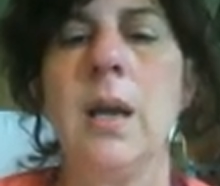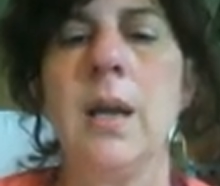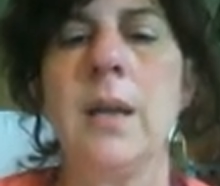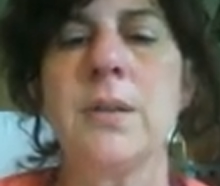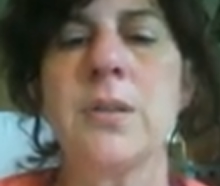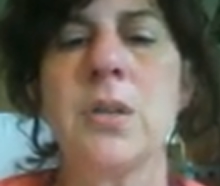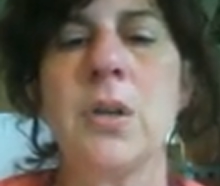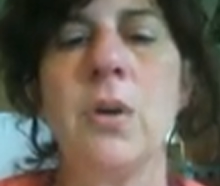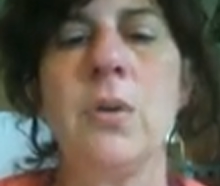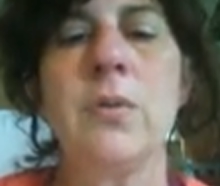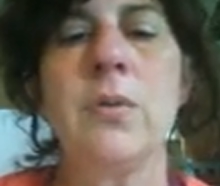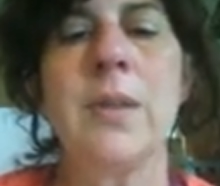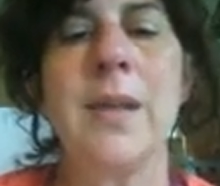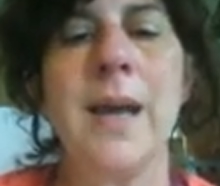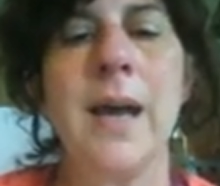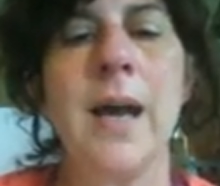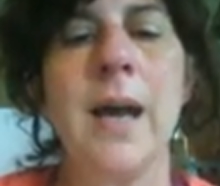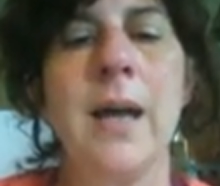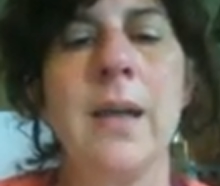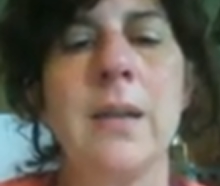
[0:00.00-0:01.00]
so
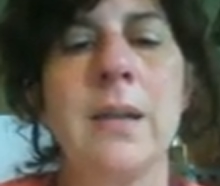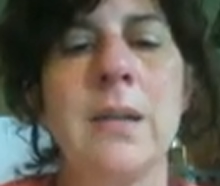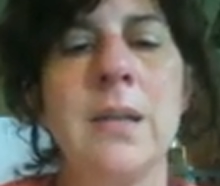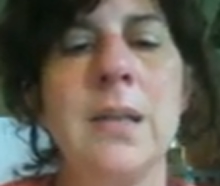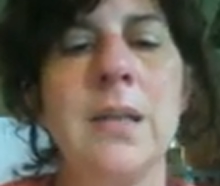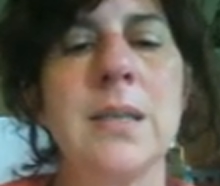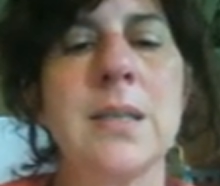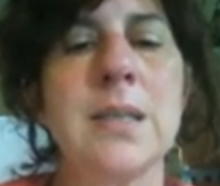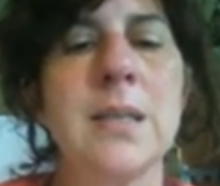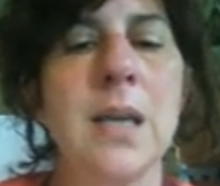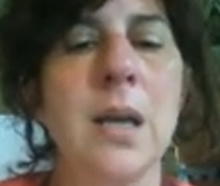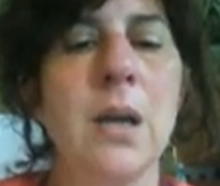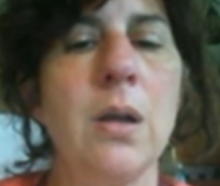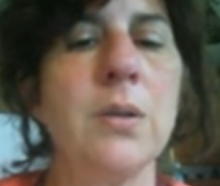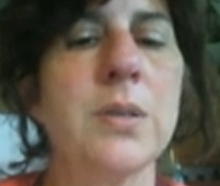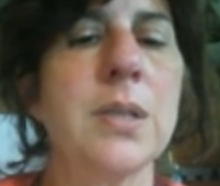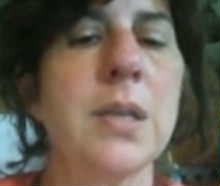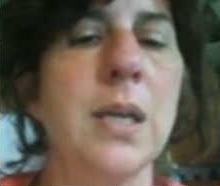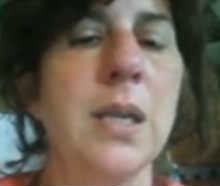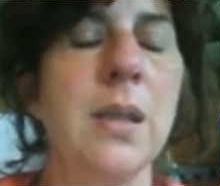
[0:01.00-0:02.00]
that these
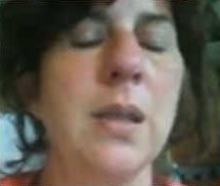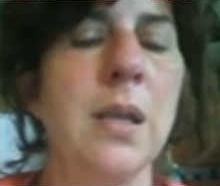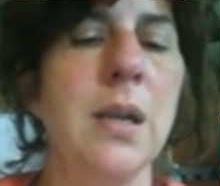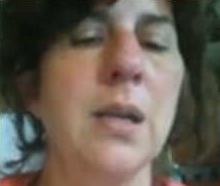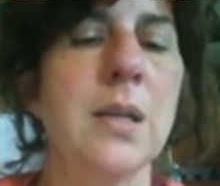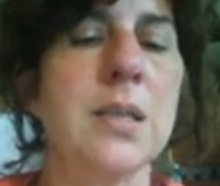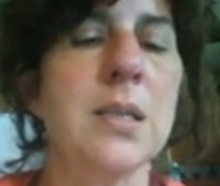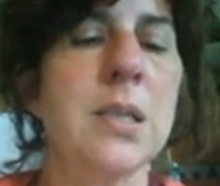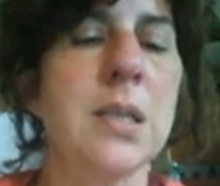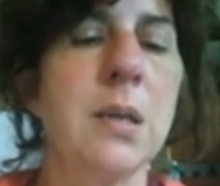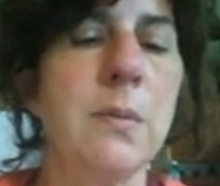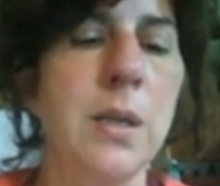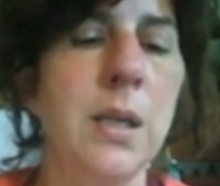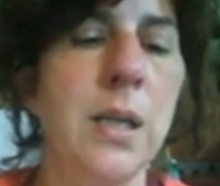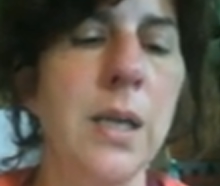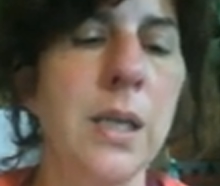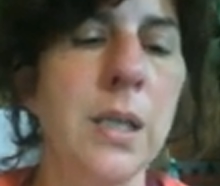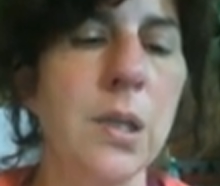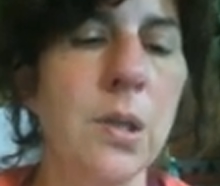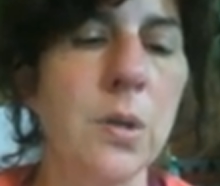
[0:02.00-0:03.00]
cells can then
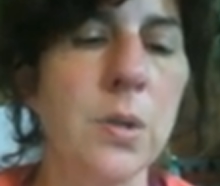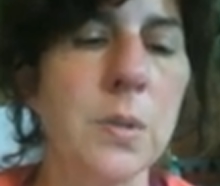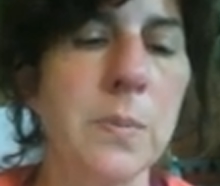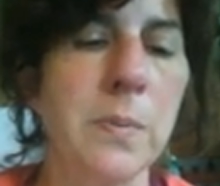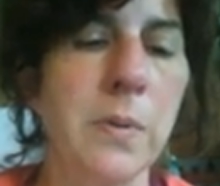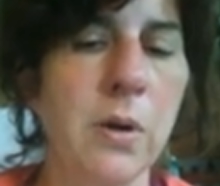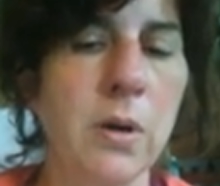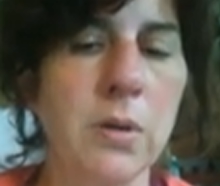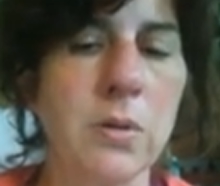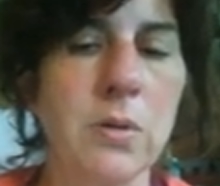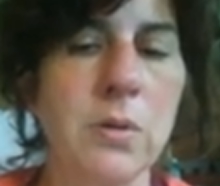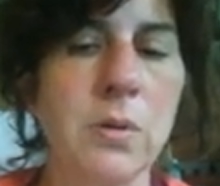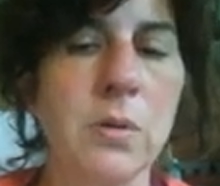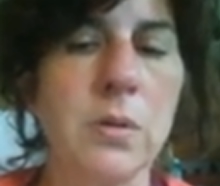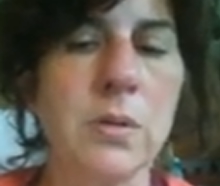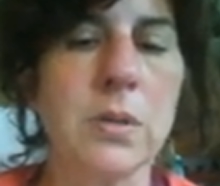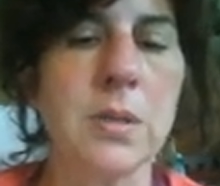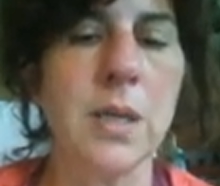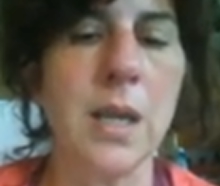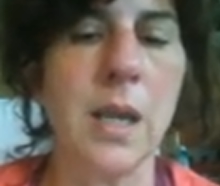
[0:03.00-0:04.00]
assimilate those
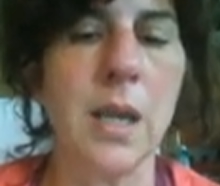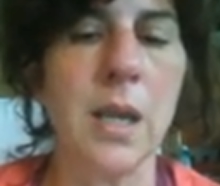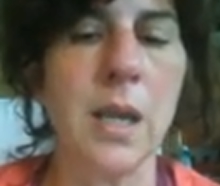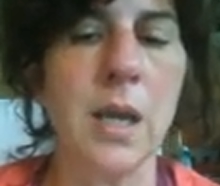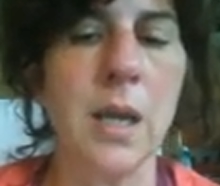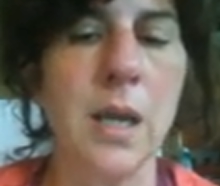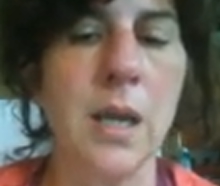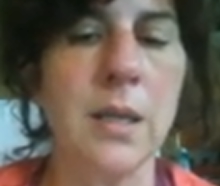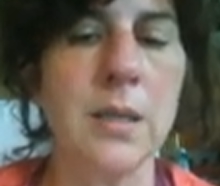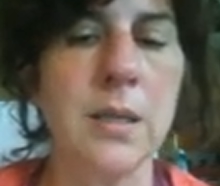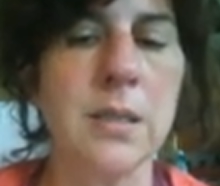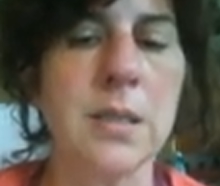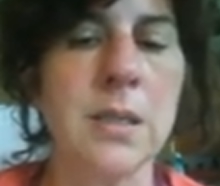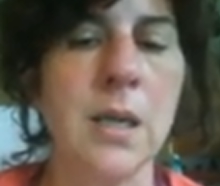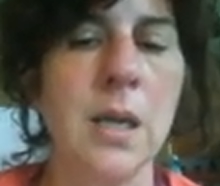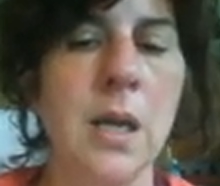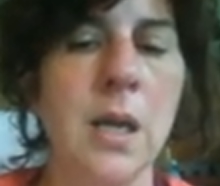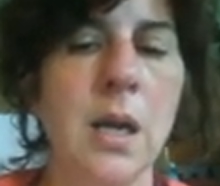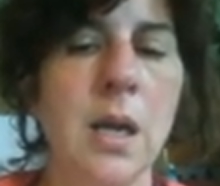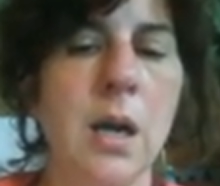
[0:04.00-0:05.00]
particles and
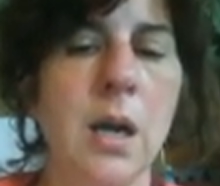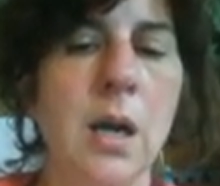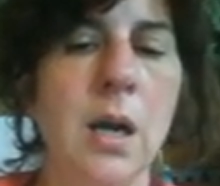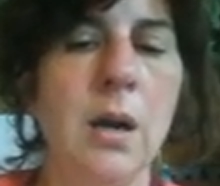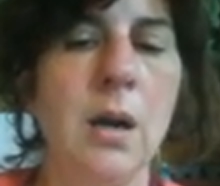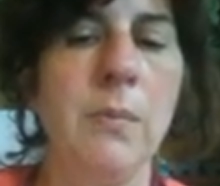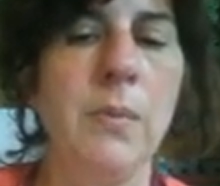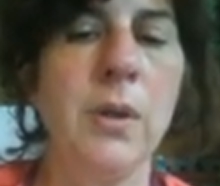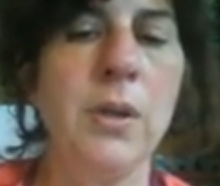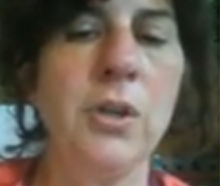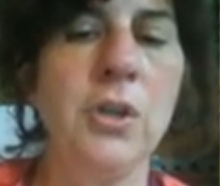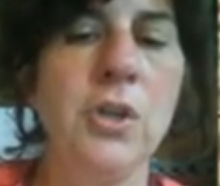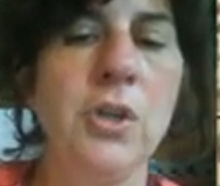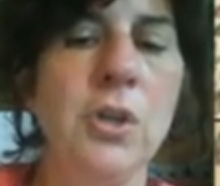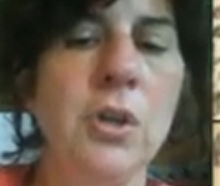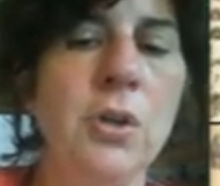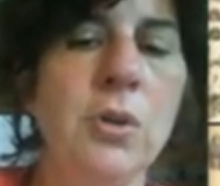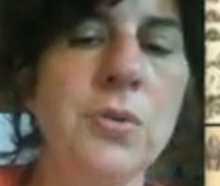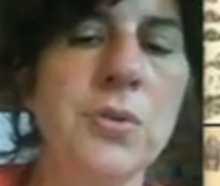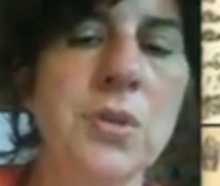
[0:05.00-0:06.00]

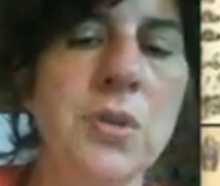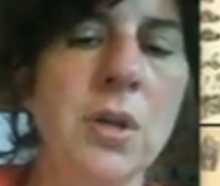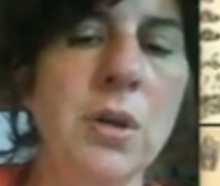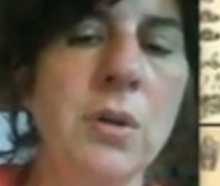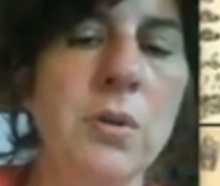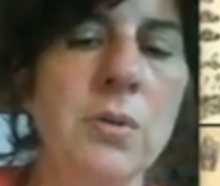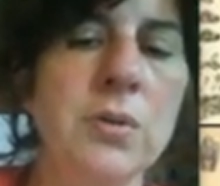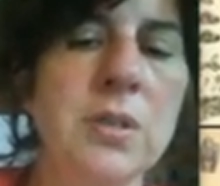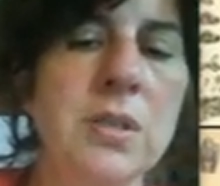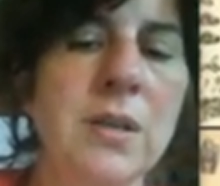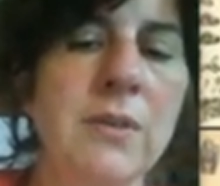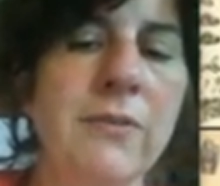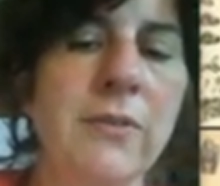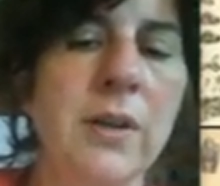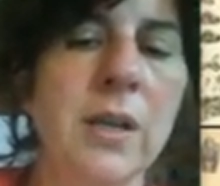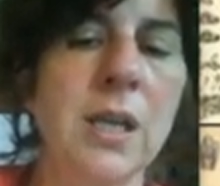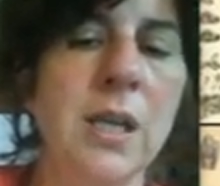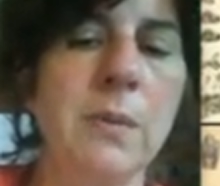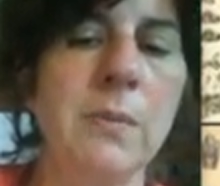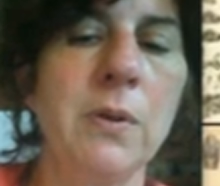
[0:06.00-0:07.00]
use those
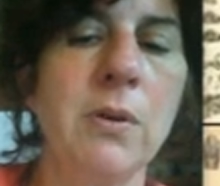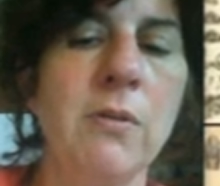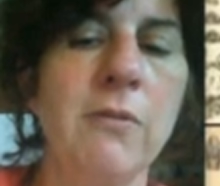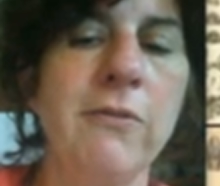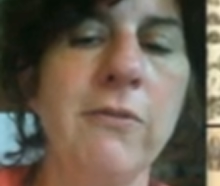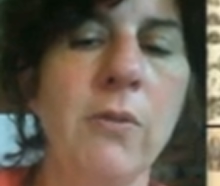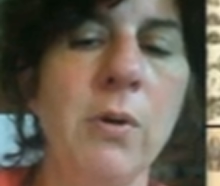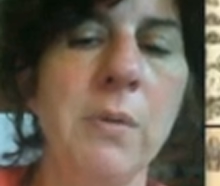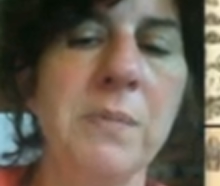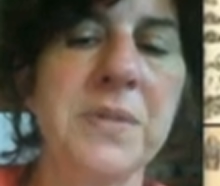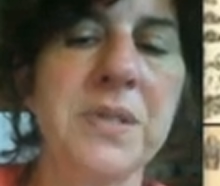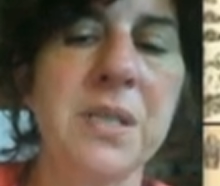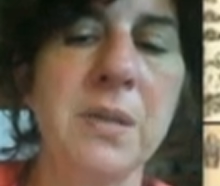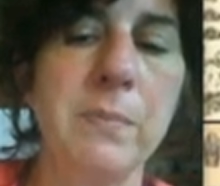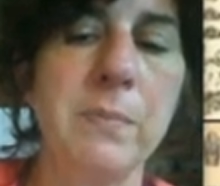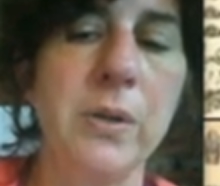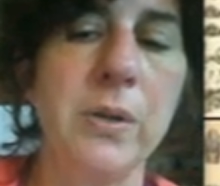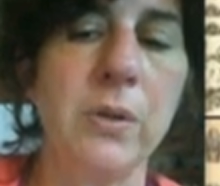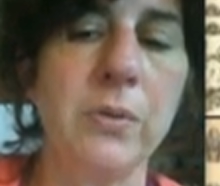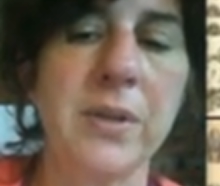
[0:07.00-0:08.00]
different chemical forms to
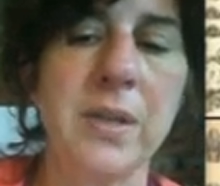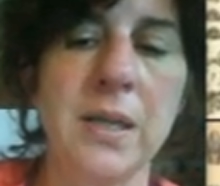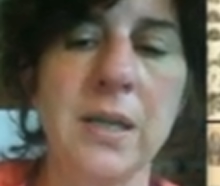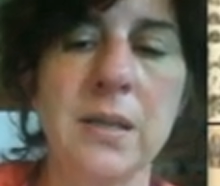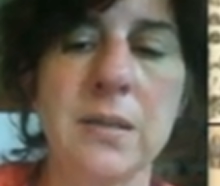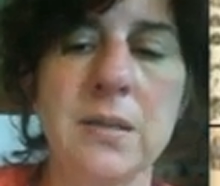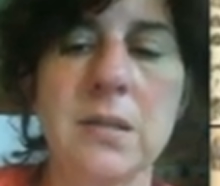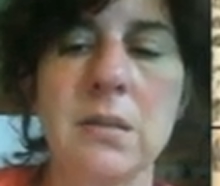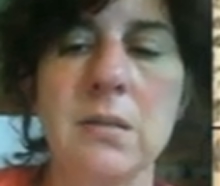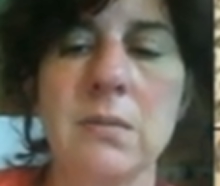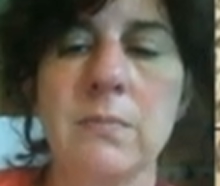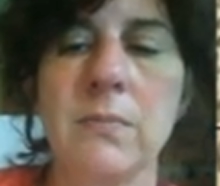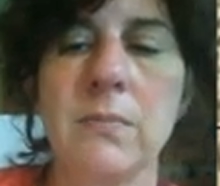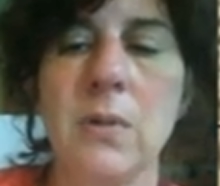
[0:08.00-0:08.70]
build things.